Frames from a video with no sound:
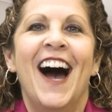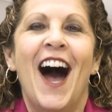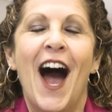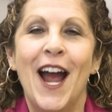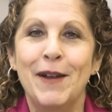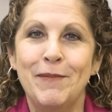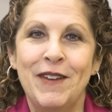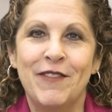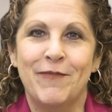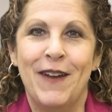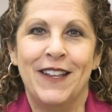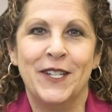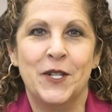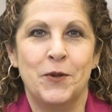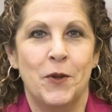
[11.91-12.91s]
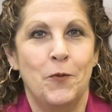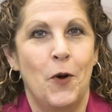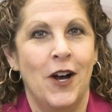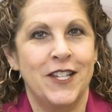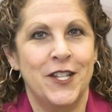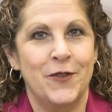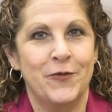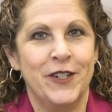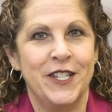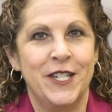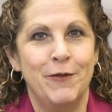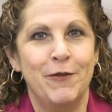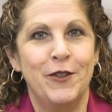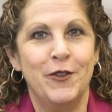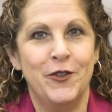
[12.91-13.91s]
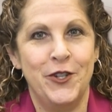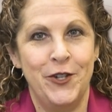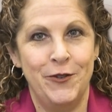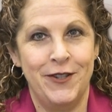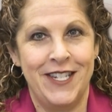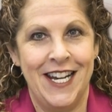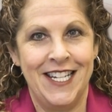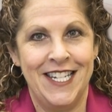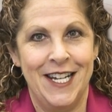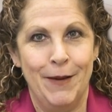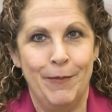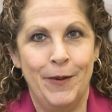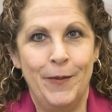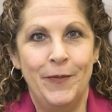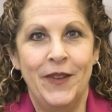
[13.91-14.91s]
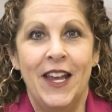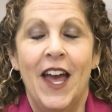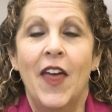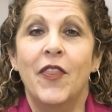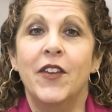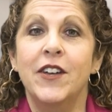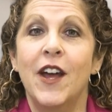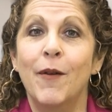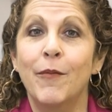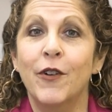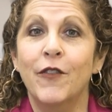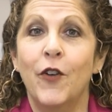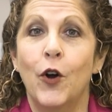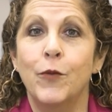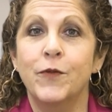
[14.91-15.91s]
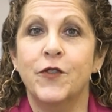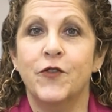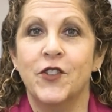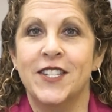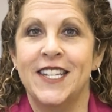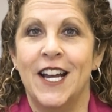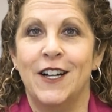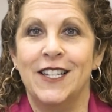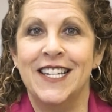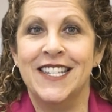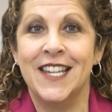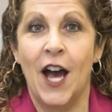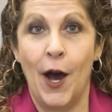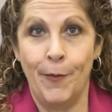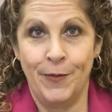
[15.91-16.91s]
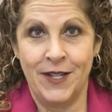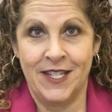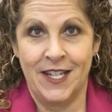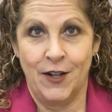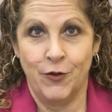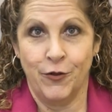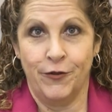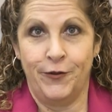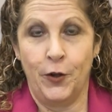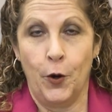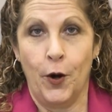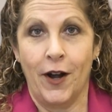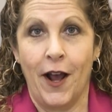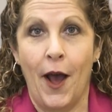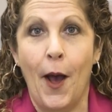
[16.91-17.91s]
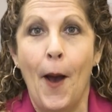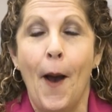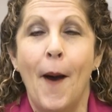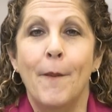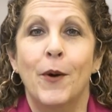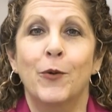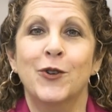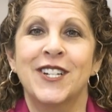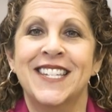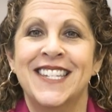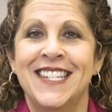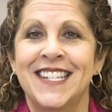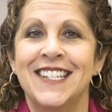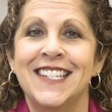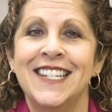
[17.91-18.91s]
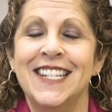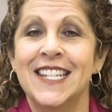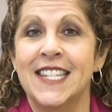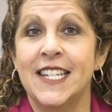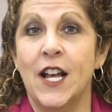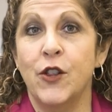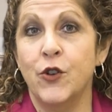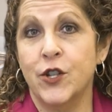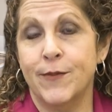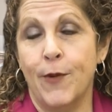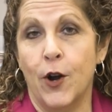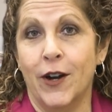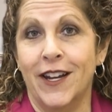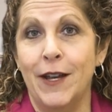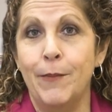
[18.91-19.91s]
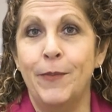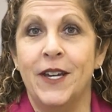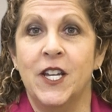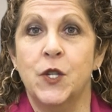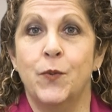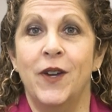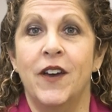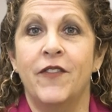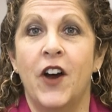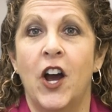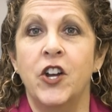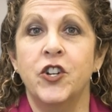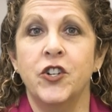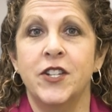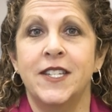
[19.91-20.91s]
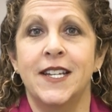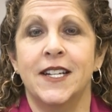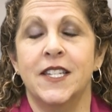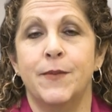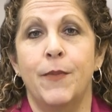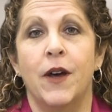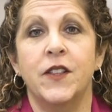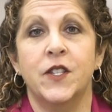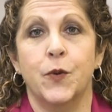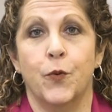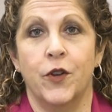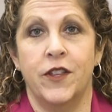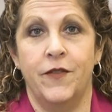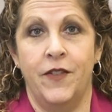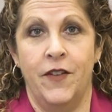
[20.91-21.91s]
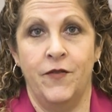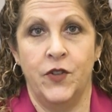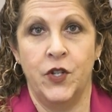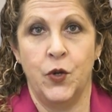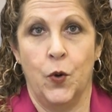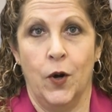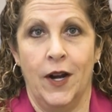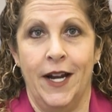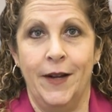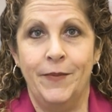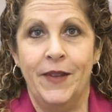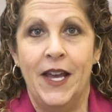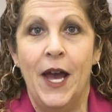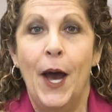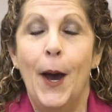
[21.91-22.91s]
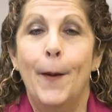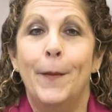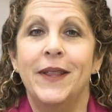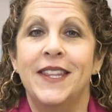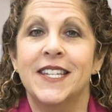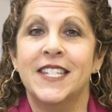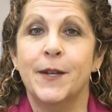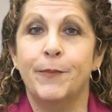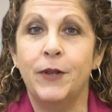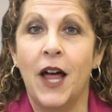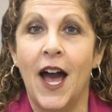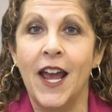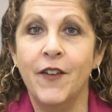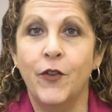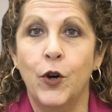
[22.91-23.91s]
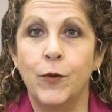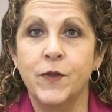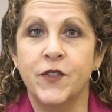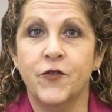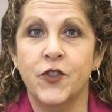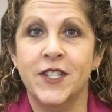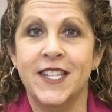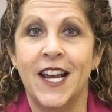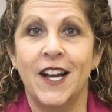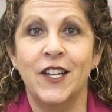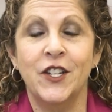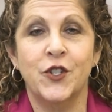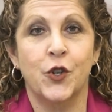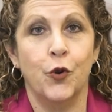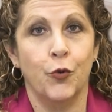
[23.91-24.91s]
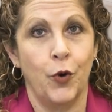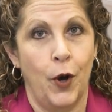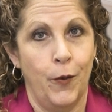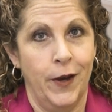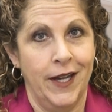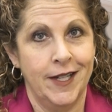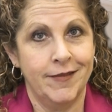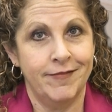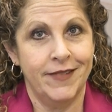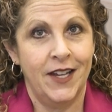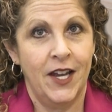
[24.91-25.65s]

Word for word: I'm Eve Metlis with Watson Realty with your Tuesday tip. The number of homes for sale is up in Central Florida, but we're still in a seller's market because we have under six months worth of inventory. But the supply of homes for sale is growing.